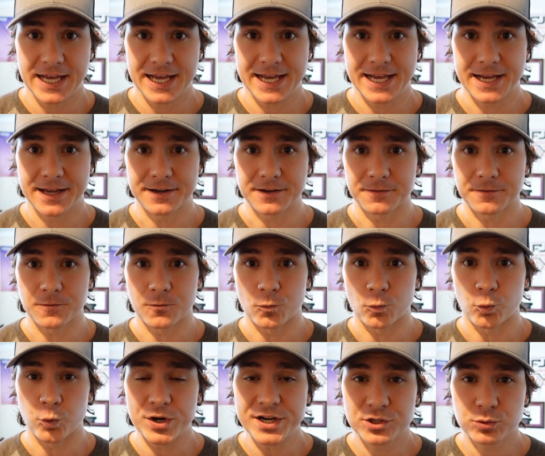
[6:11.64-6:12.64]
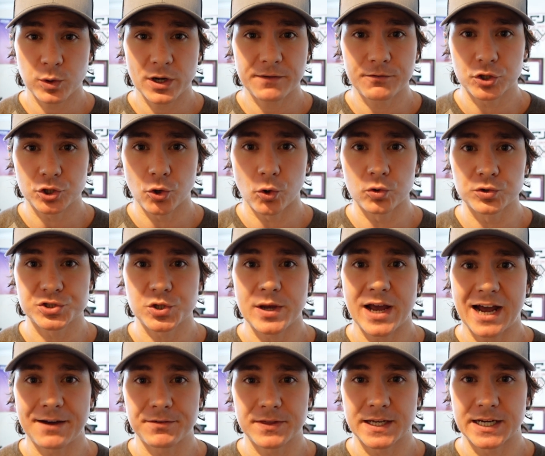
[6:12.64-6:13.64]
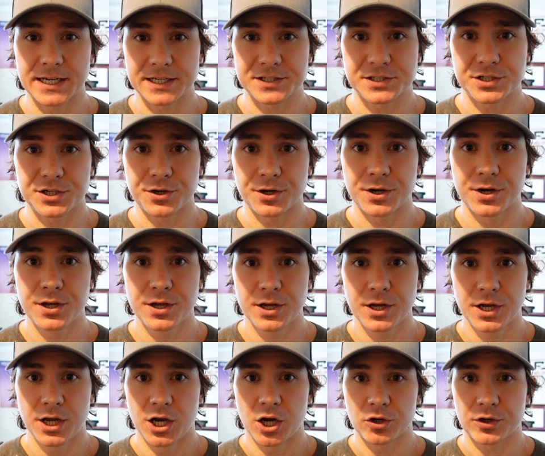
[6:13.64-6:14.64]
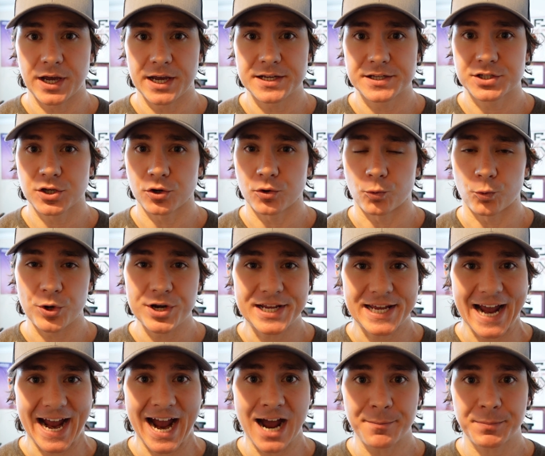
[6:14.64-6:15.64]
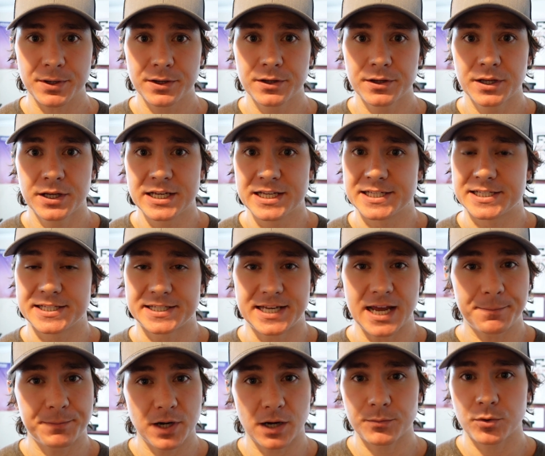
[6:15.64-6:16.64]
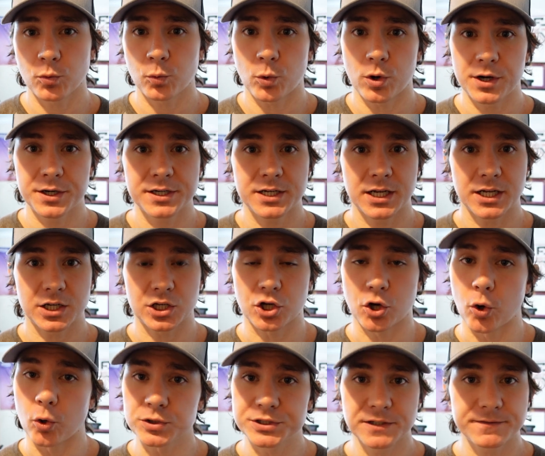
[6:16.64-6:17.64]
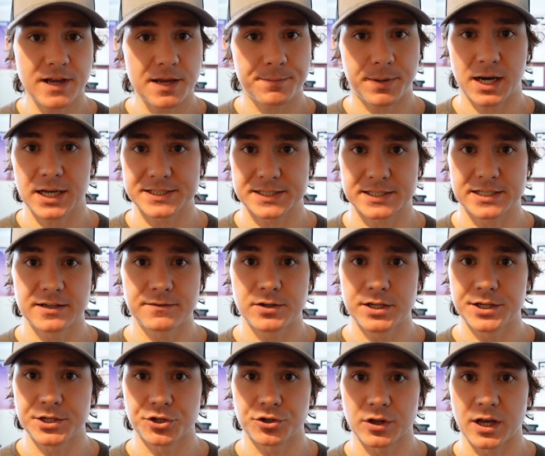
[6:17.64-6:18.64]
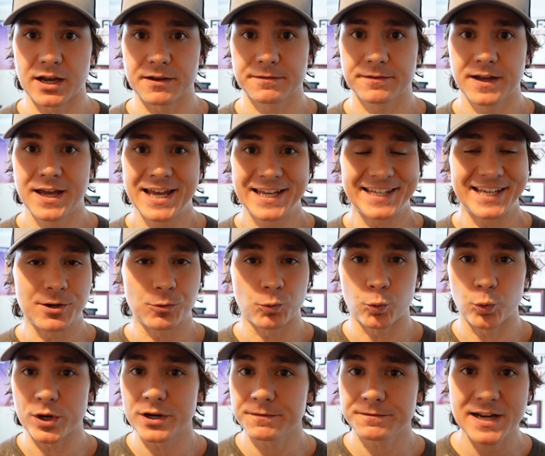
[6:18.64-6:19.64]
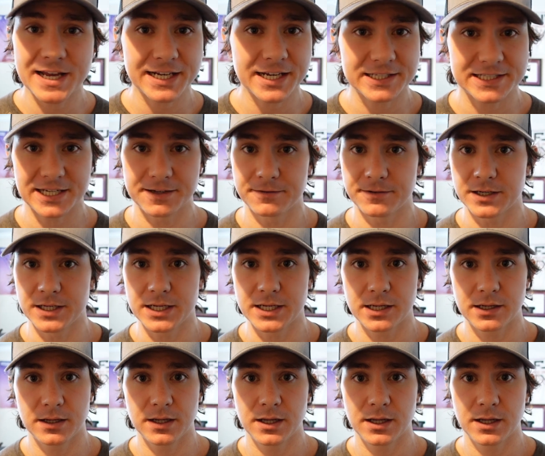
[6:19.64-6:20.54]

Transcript: and reach whatever goals you have in the next year. Okay, so to recap, step number 1, cultivate positivity in your life. Get rid of negativity